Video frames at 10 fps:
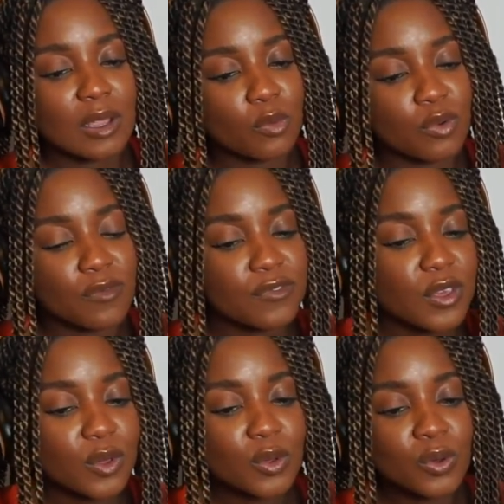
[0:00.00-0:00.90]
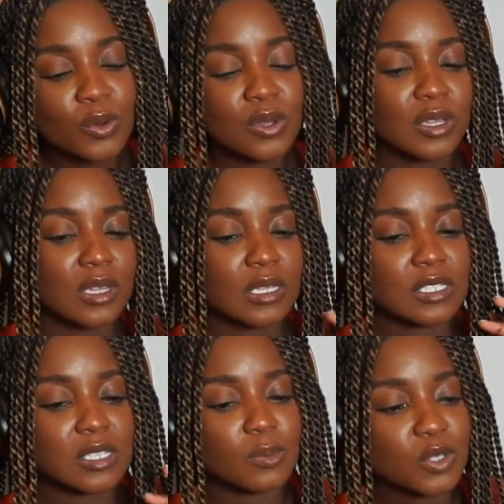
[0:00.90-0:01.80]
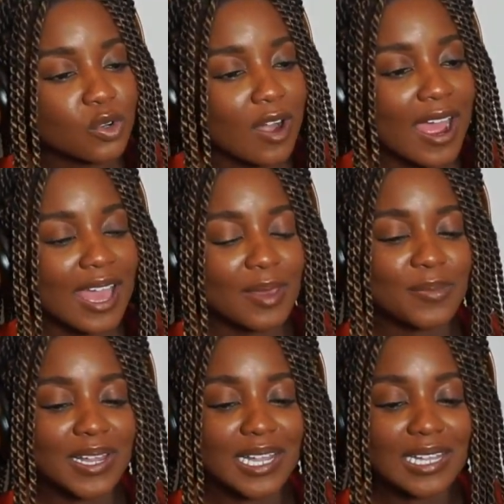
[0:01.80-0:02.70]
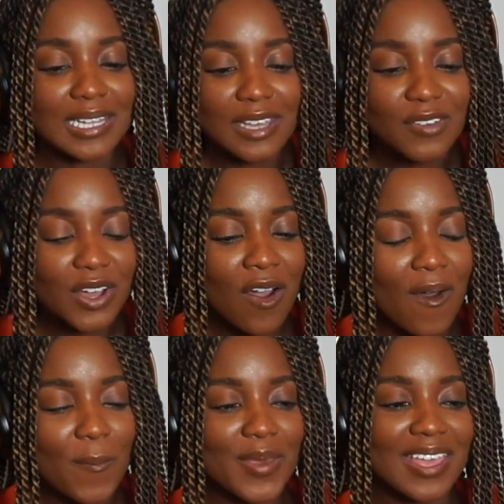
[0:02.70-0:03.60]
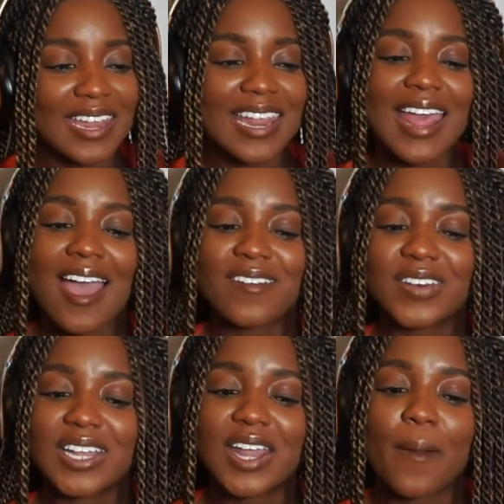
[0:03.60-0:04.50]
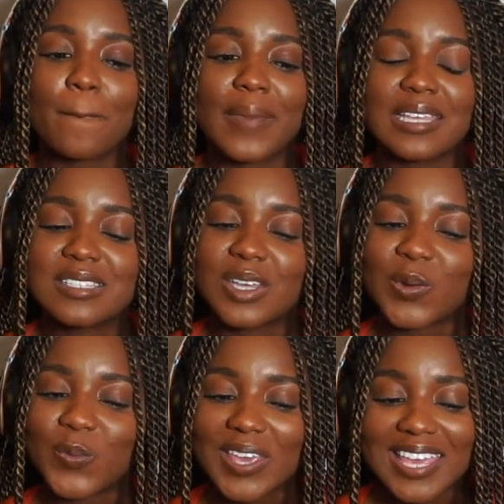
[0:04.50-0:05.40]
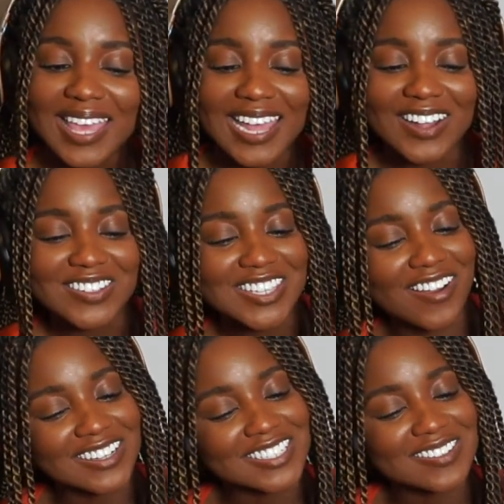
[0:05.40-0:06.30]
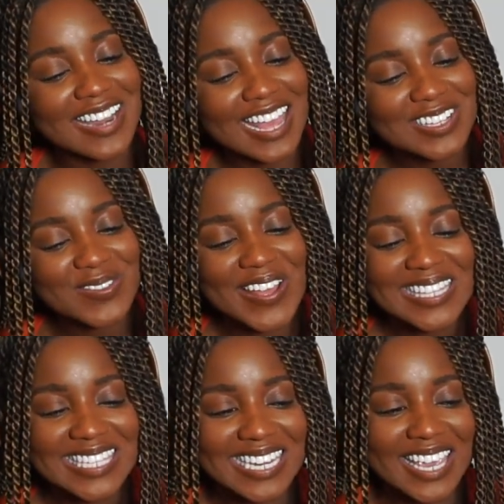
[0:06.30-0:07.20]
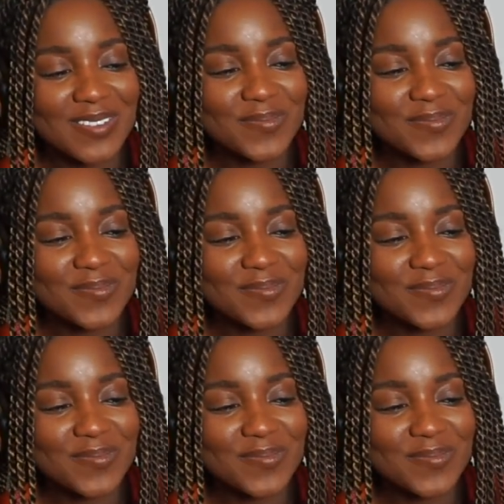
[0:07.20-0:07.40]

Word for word: Review, subscribe, leave a comment, and have an amazing week. And I'll talk to you next Wednesday.